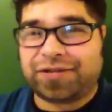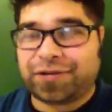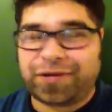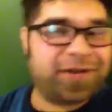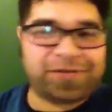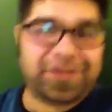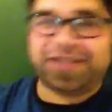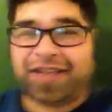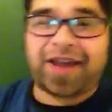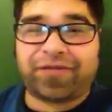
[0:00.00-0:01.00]
sugar. I don't
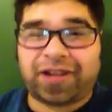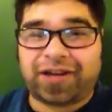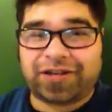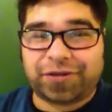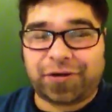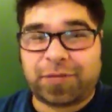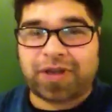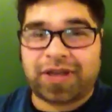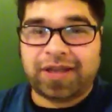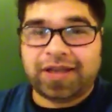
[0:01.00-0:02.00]
usually have a lot of sugar, but